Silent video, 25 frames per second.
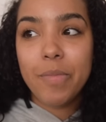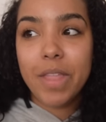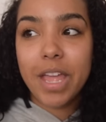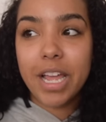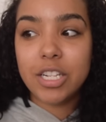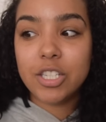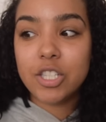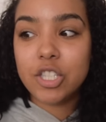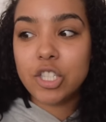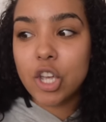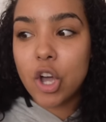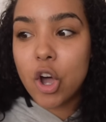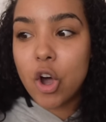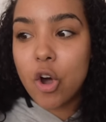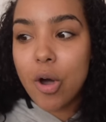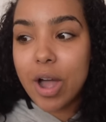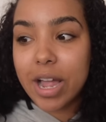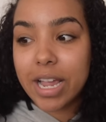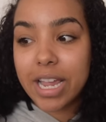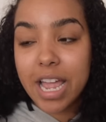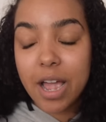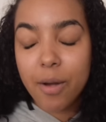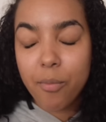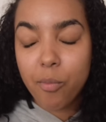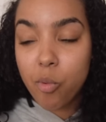And so
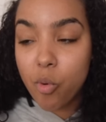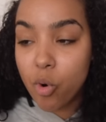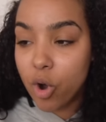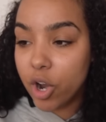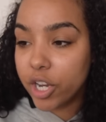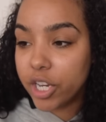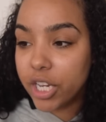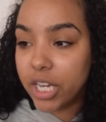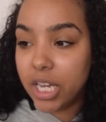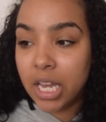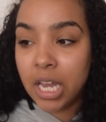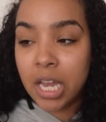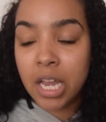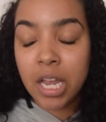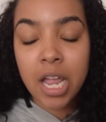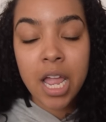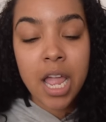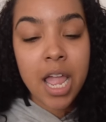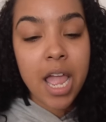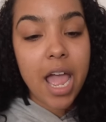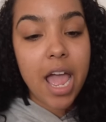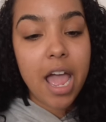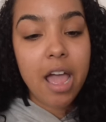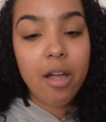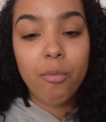I kept working.
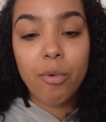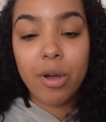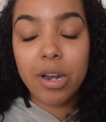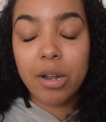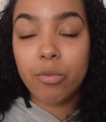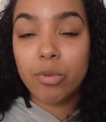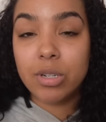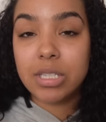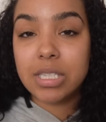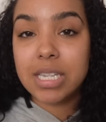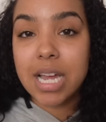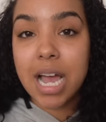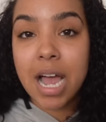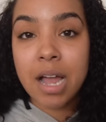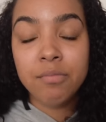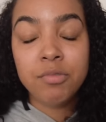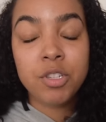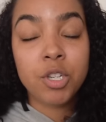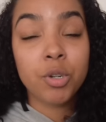And when it was time